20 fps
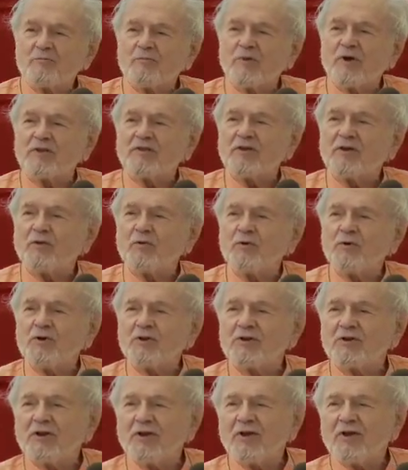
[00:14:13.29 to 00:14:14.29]
But they
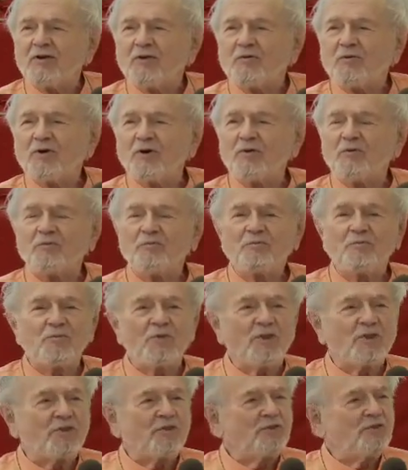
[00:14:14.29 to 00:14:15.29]
weren't.
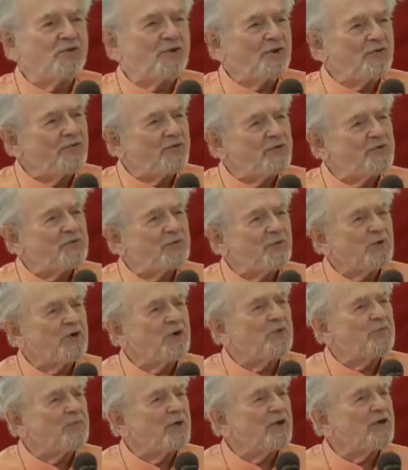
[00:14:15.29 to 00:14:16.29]
The difference
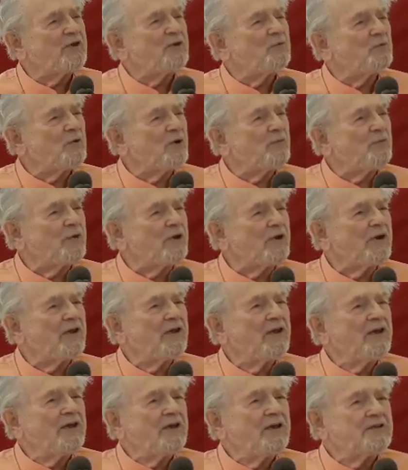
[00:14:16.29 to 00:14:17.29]
between men and women
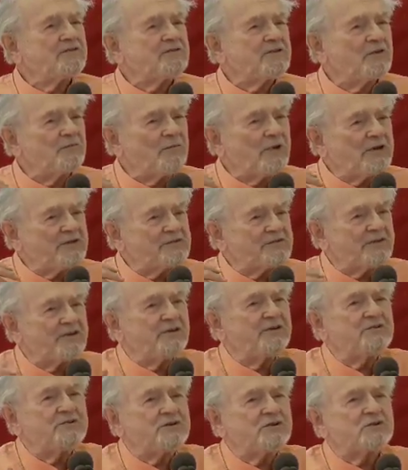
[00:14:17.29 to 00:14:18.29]
is that men's
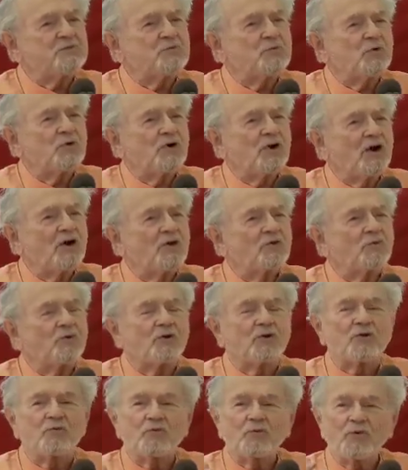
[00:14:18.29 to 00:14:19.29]
energy is more
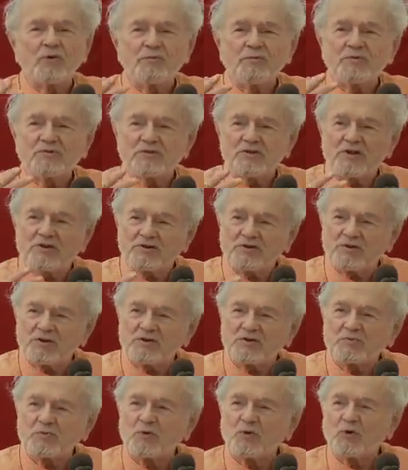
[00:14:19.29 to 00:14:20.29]
outward and women's energy
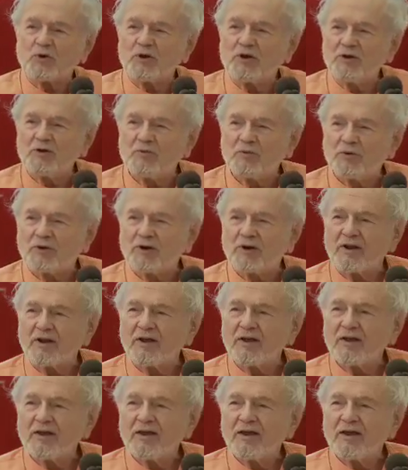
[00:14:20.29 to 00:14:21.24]
is more inward.